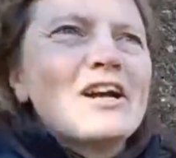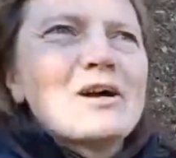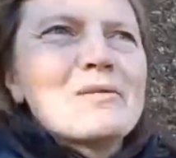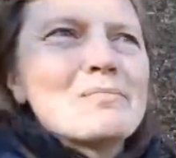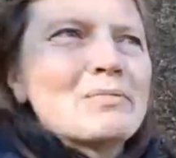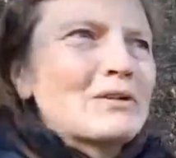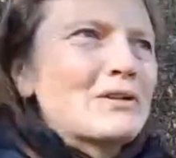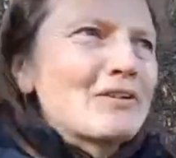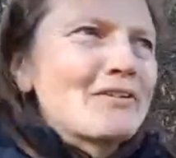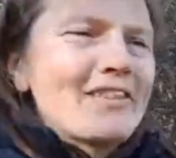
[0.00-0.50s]

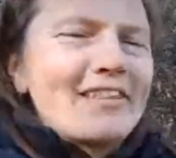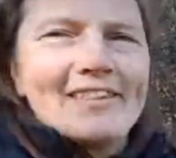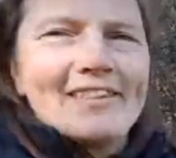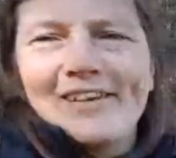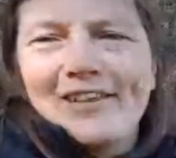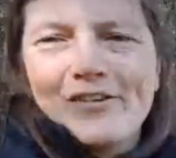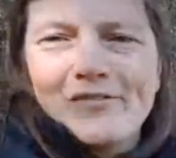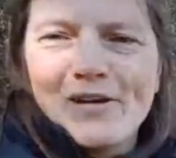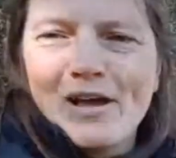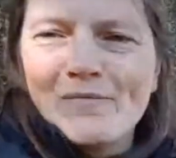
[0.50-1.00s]
birds and things
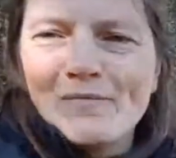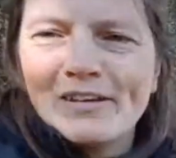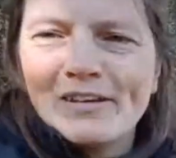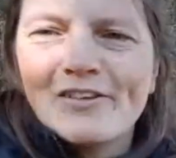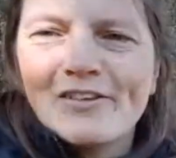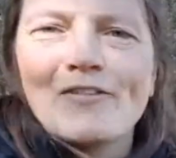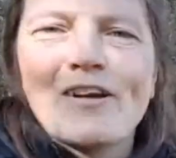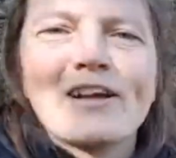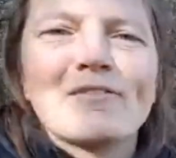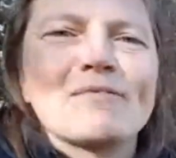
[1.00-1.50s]
around me
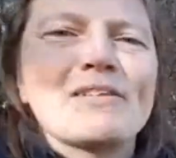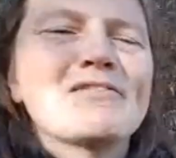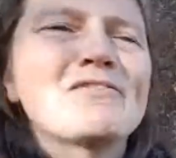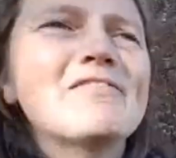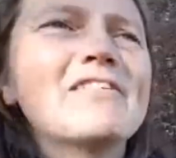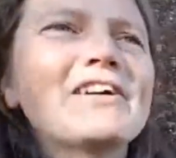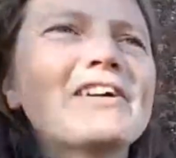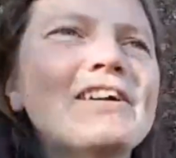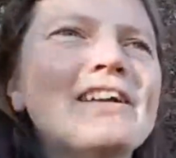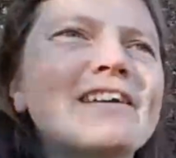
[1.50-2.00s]
distract me
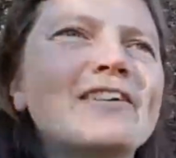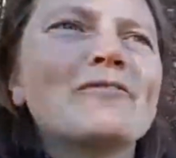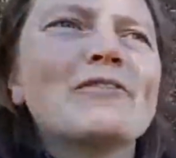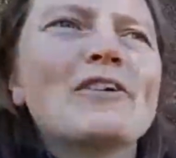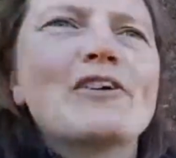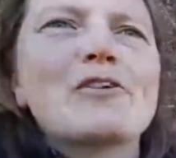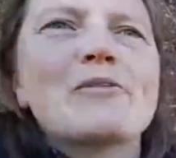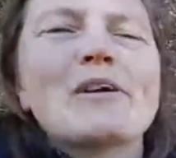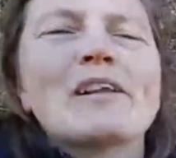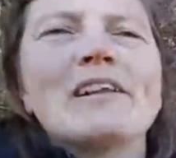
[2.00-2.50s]
very,
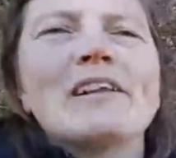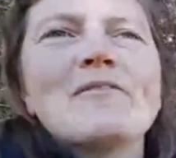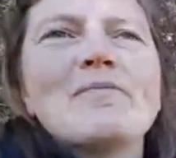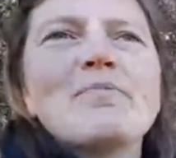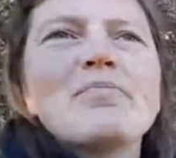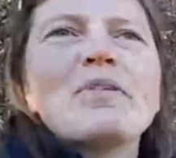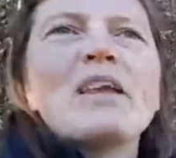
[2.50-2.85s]
very quickly.